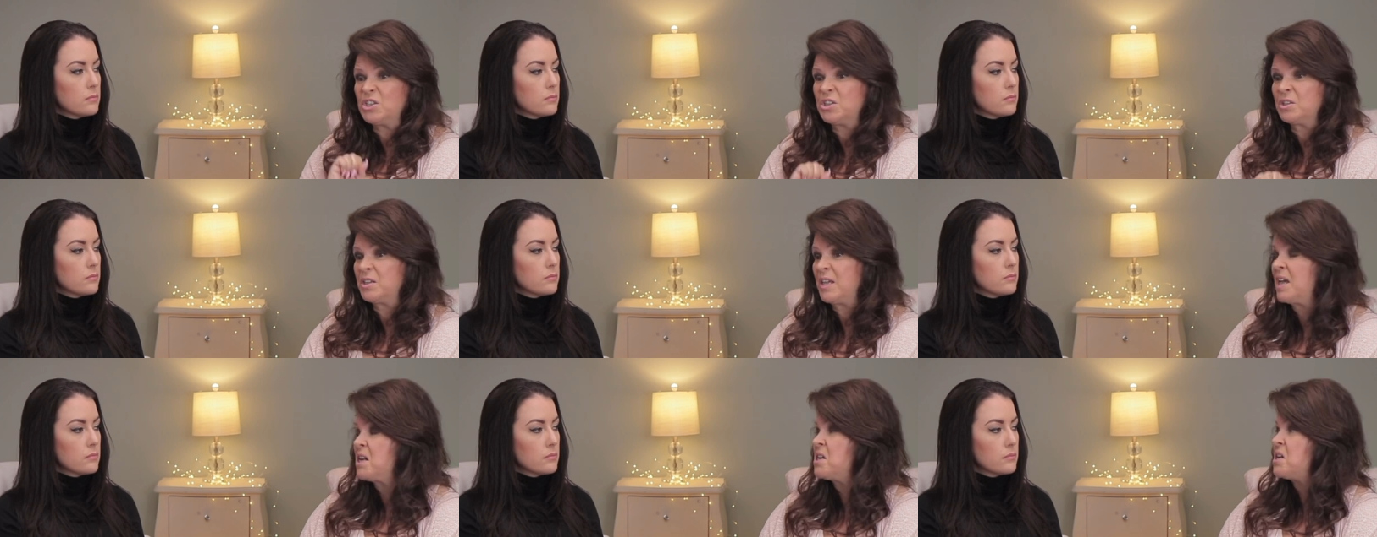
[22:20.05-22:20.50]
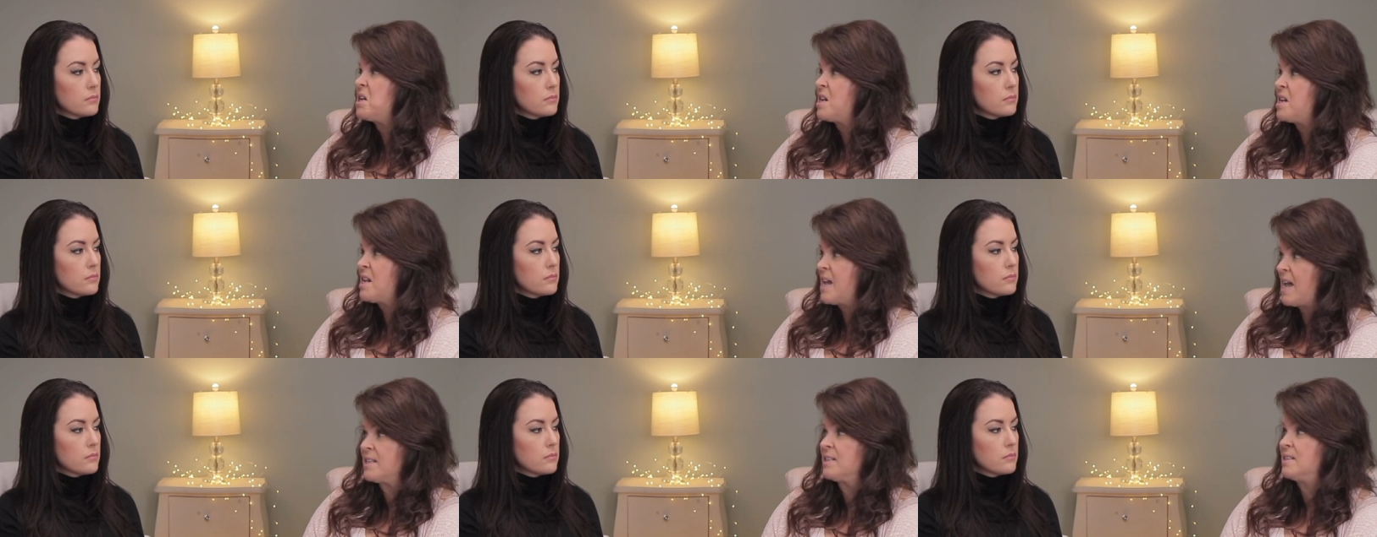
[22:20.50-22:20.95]
Speaker 1: it could get
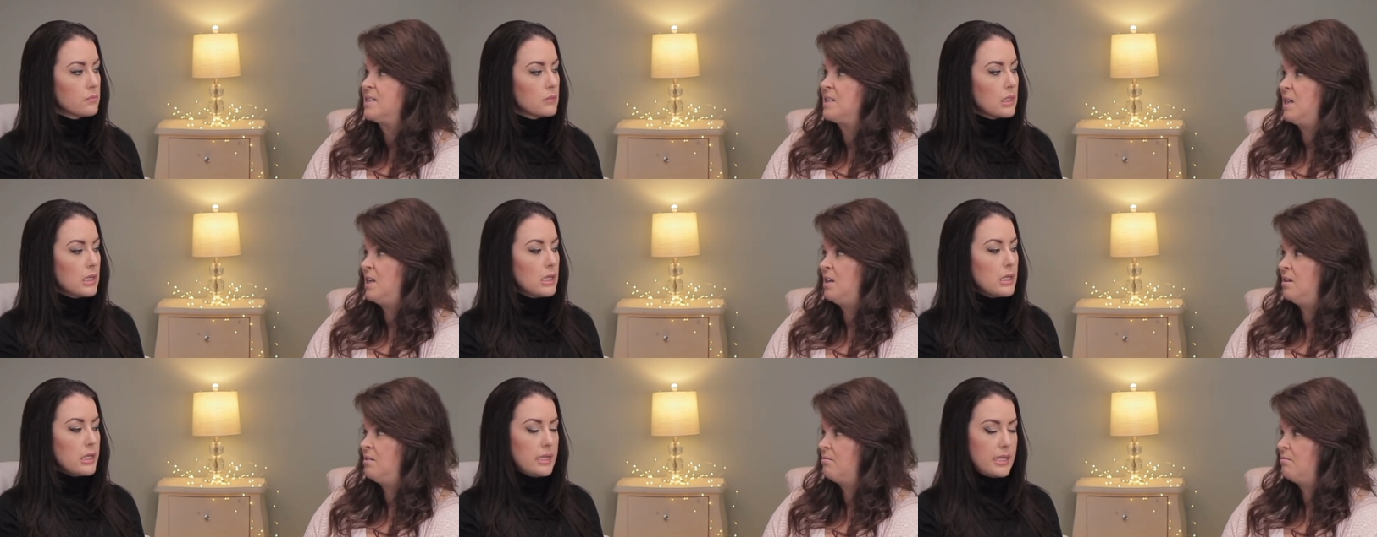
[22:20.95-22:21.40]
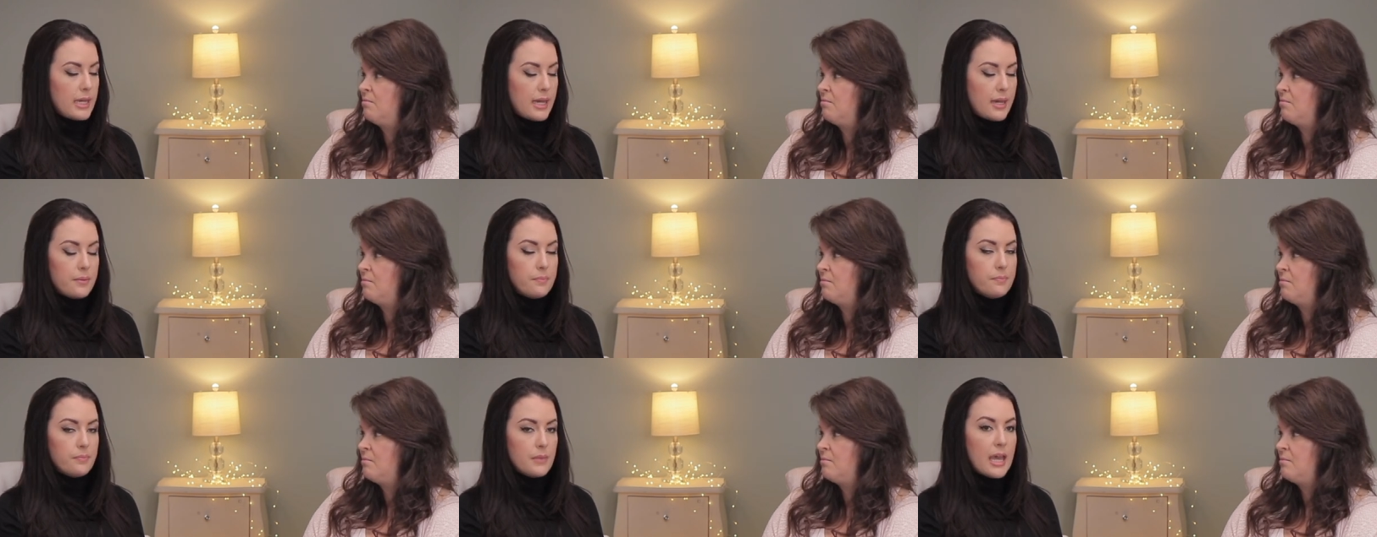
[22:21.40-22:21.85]
nasty.
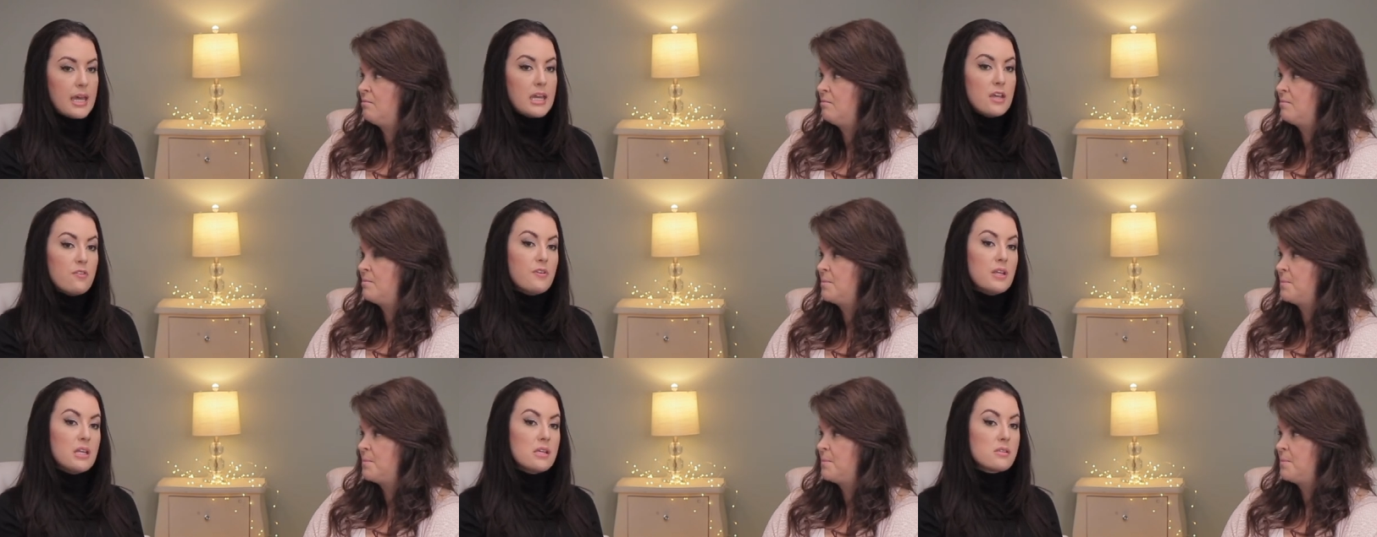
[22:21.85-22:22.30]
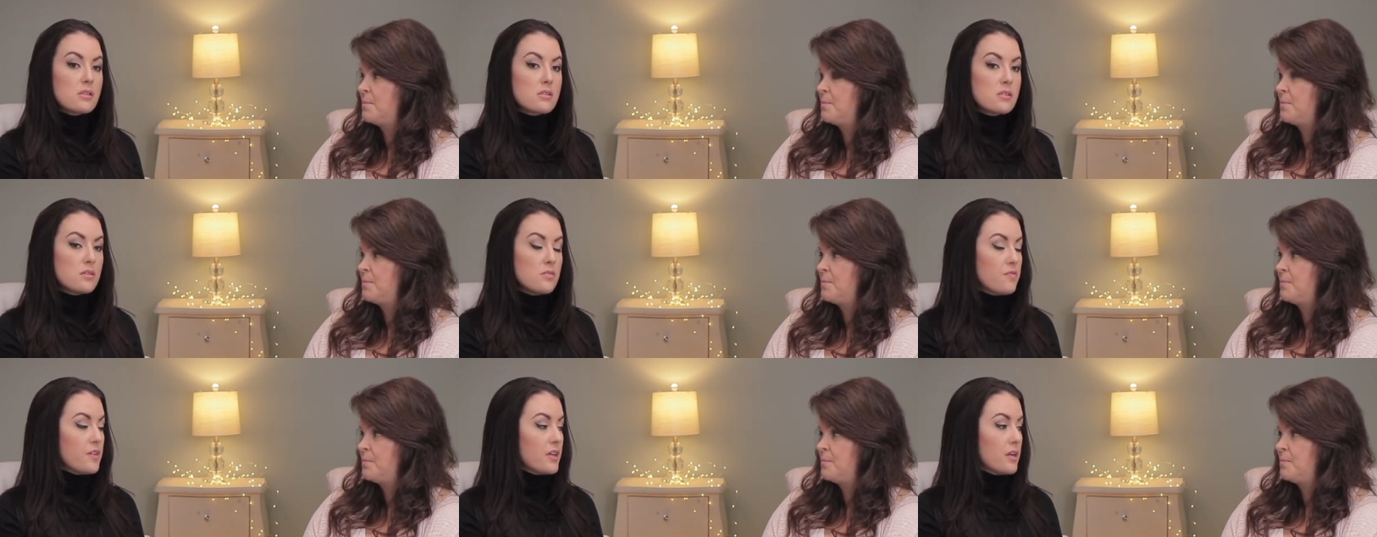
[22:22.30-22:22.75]
Speaker 2: Yeah. And if it is a
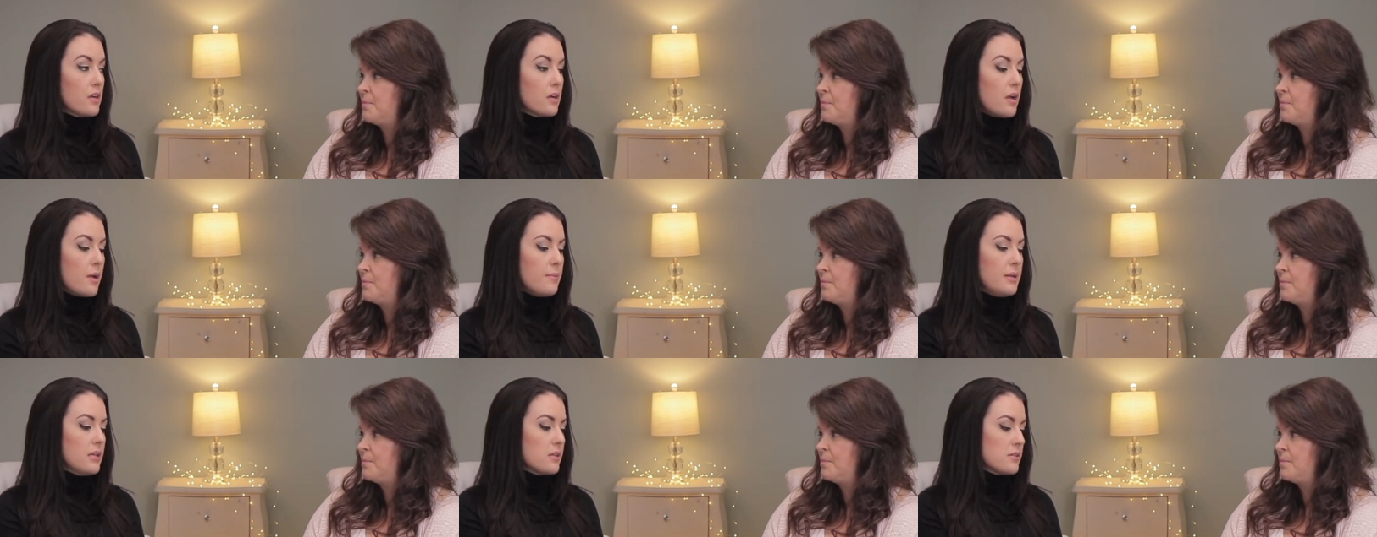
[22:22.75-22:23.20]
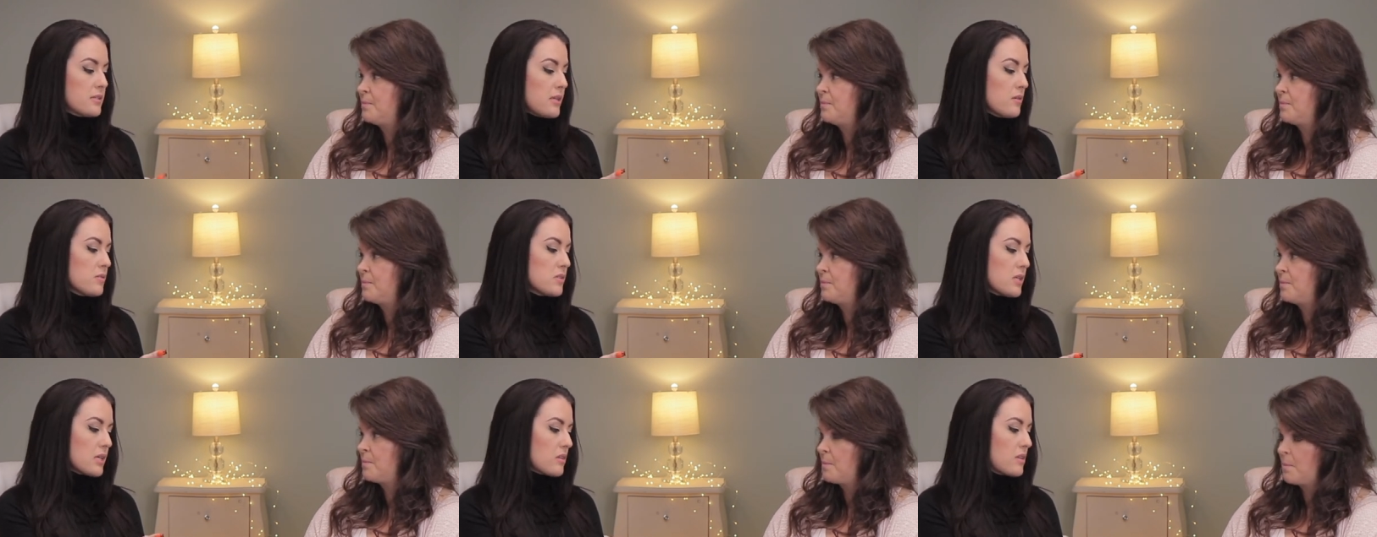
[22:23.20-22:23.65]
severe, I mean, it
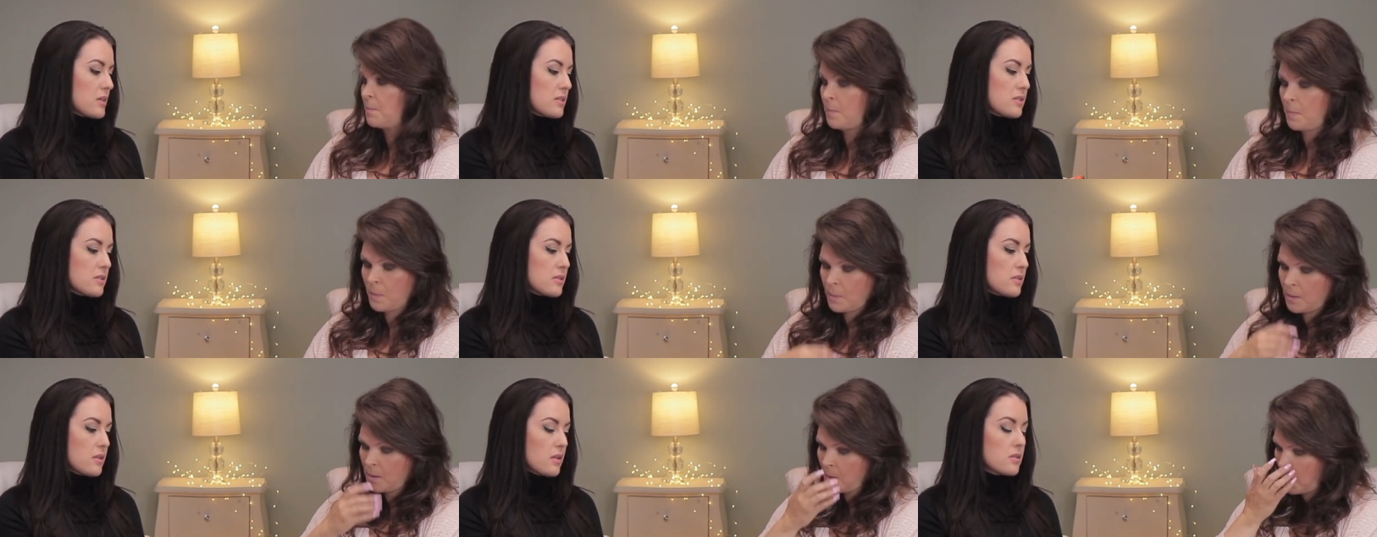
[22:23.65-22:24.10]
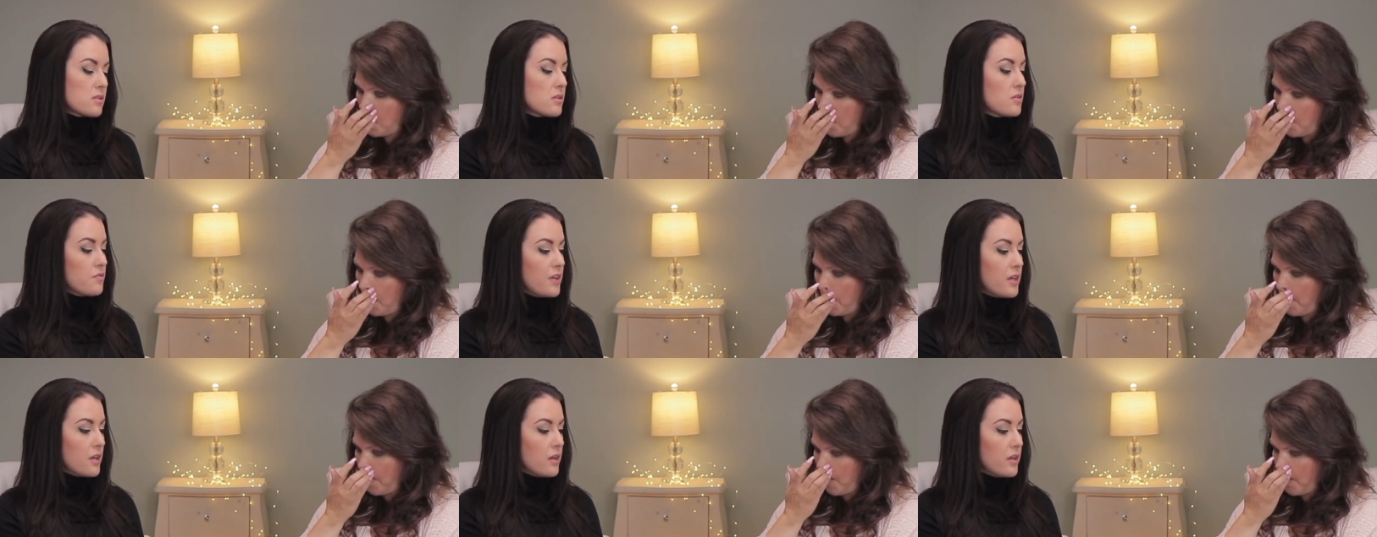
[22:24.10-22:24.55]
sounds like this isn't a
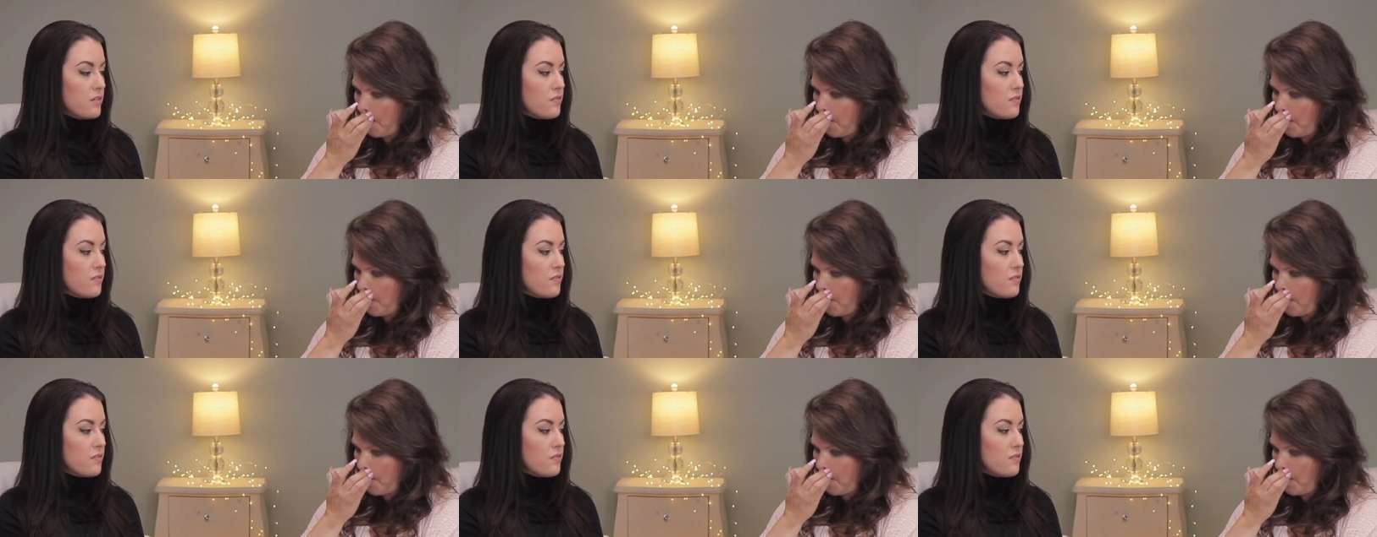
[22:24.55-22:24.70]
severe